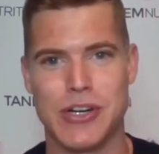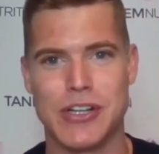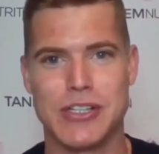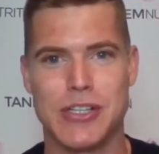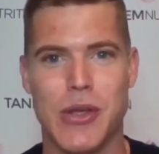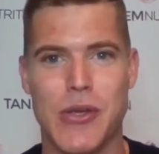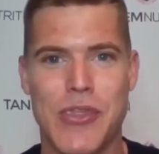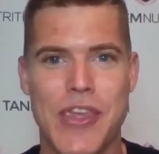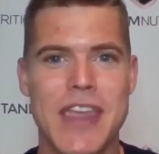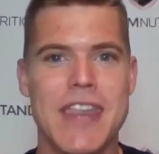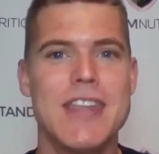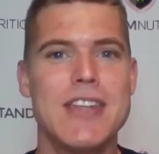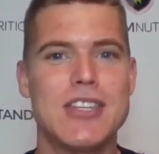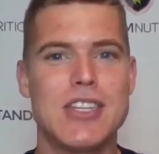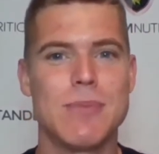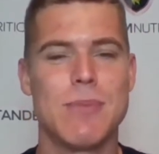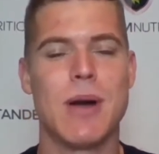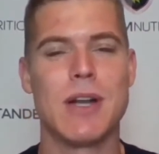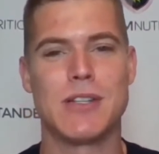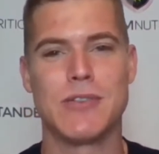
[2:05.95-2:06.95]
So thank you so
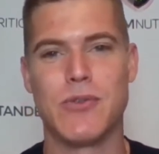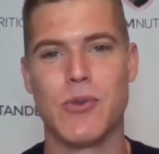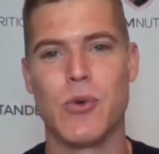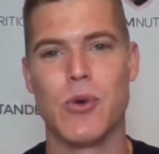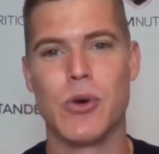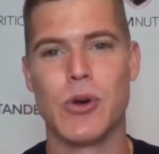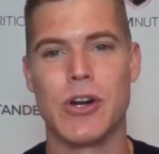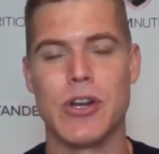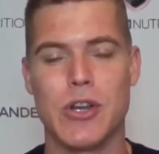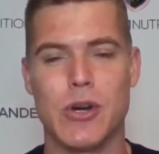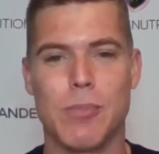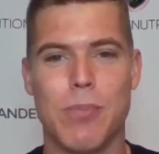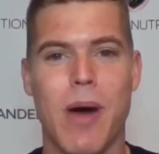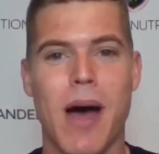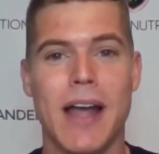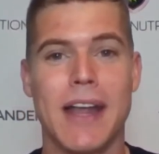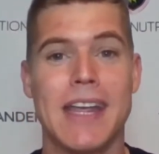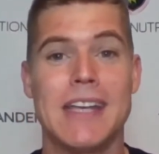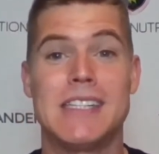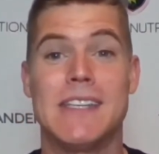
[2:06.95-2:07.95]
much for your
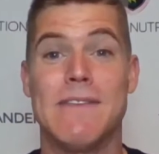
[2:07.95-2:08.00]
podcast.